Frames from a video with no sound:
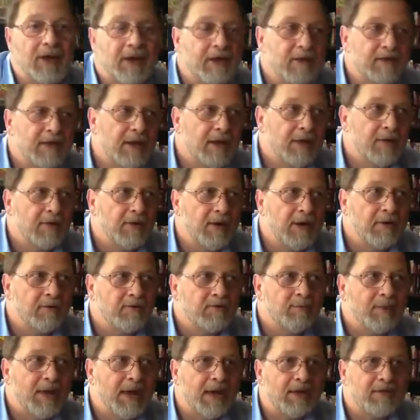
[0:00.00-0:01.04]
I
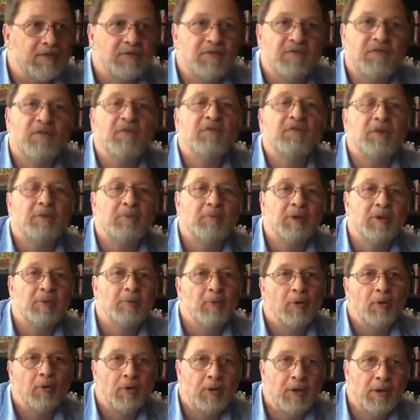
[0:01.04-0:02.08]
passed 50
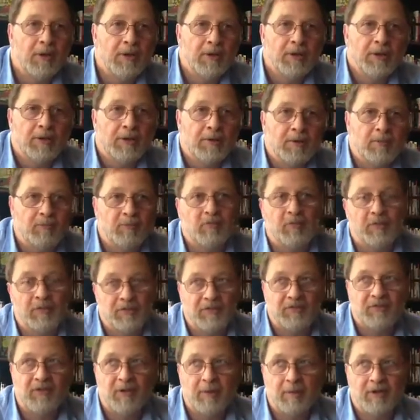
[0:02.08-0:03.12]
people between the
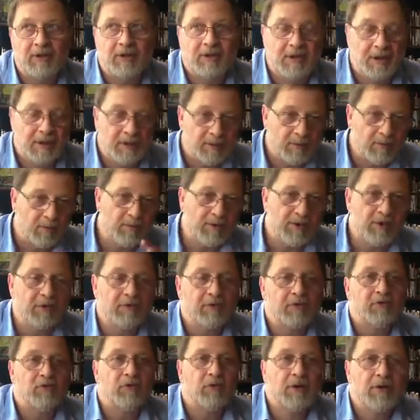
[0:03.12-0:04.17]
summit and being on
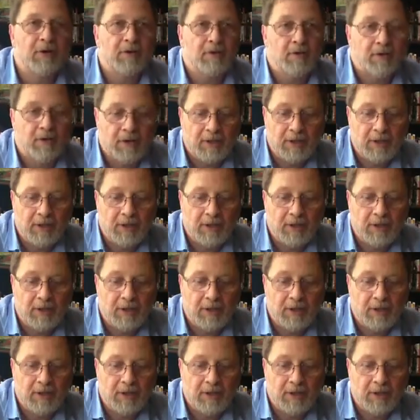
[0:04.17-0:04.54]
the trail.